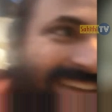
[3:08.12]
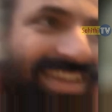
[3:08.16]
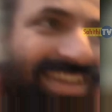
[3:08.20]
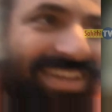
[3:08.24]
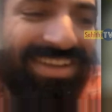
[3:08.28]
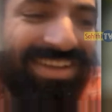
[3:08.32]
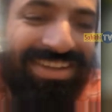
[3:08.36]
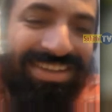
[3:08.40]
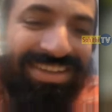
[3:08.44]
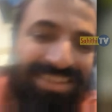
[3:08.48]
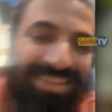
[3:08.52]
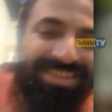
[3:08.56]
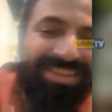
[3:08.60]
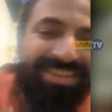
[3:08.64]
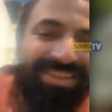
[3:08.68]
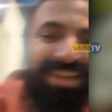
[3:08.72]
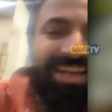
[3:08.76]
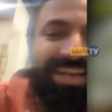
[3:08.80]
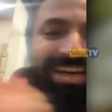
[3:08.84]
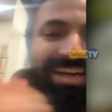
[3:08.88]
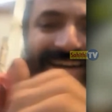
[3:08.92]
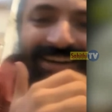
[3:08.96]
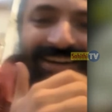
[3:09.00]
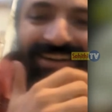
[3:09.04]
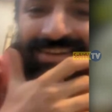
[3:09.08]
superstar, biggest
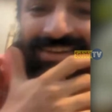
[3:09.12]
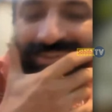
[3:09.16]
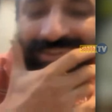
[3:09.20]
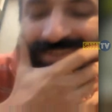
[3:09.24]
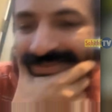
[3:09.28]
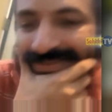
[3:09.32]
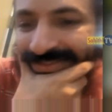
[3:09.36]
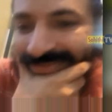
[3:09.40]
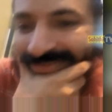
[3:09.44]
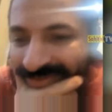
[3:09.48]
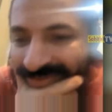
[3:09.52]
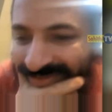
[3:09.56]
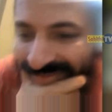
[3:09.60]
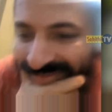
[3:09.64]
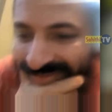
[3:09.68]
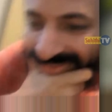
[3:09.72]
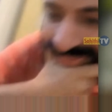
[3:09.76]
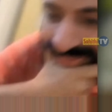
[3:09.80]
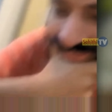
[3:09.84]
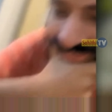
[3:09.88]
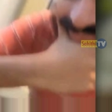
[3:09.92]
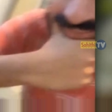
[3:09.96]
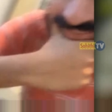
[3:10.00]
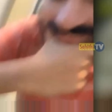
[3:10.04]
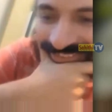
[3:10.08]
superstar,
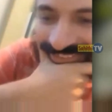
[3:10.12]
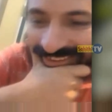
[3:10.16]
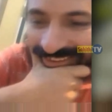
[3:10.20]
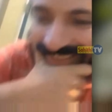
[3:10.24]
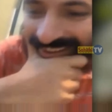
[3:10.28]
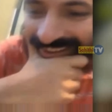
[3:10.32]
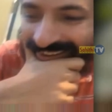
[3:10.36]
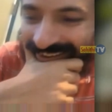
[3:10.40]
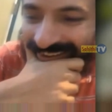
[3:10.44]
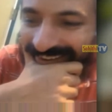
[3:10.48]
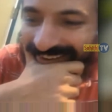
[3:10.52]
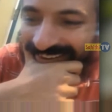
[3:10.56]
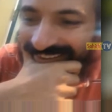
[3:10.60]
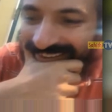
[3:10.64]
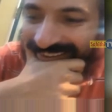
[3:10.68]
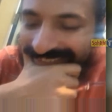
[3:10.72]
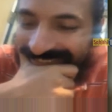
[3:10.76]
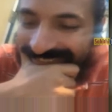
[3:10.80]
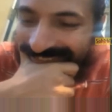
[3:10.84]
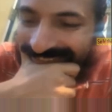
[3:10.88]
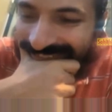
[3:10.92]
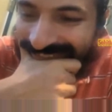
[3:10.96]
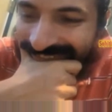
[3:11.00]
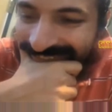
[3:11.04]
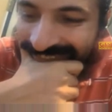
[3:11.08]
to have
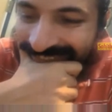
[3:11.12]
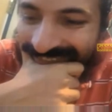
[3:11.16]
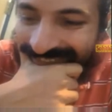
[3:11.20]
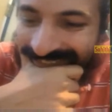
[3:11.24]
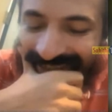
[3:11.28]
a